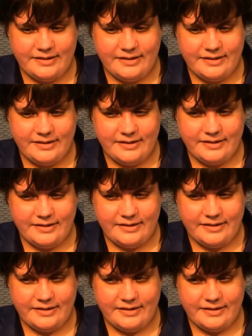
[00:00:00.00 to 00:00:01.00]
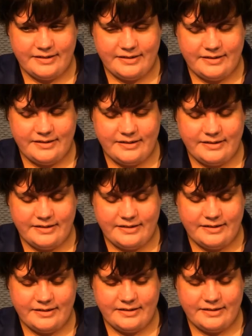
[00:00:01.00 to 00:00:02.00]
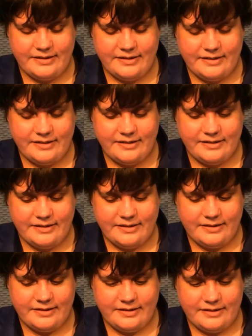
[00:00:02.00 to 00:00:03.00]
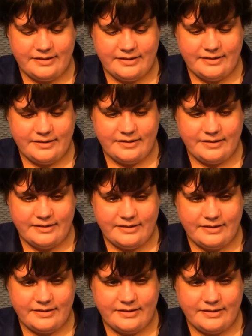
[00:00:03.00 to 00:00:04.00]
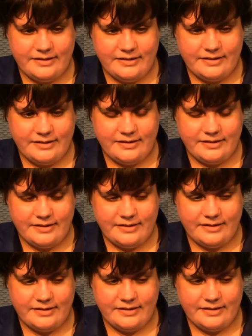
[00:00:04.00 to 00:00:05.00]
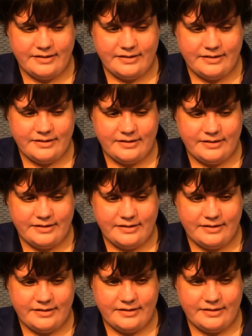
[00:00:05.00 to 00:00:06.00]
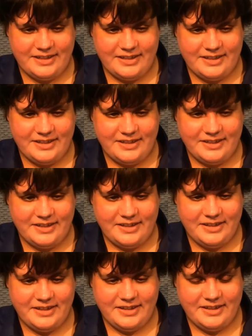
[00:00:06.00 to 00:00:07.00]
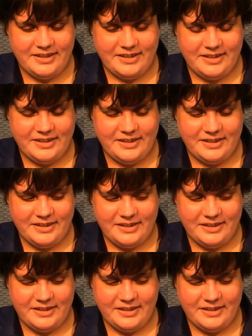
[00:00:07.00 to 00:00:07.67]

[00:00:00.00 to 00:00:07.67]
(no one is talking)